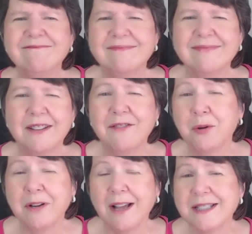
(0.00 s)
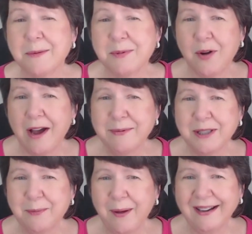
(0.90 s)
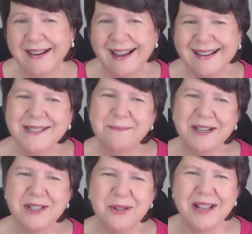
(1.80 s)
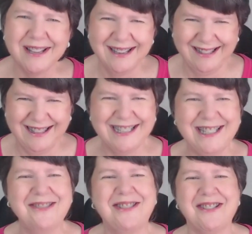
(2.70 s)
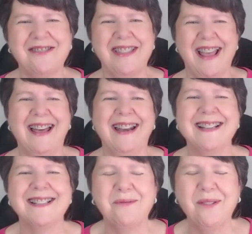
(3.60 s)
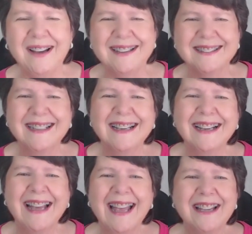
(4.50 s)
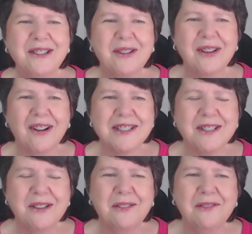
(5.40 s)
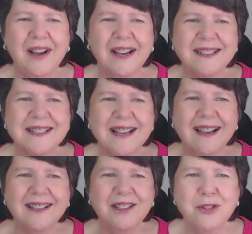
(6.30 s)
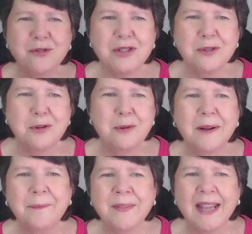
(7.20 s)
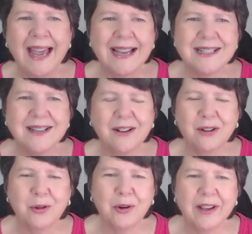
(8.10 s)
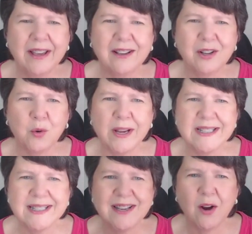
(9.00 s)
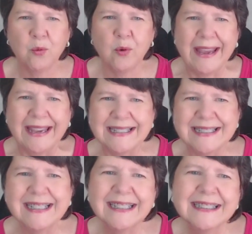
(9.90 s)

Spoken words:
if you're not subscribed to the podcast, make sure that you do that as well. And you can also find us on YouTube at Gloria Grace Rand.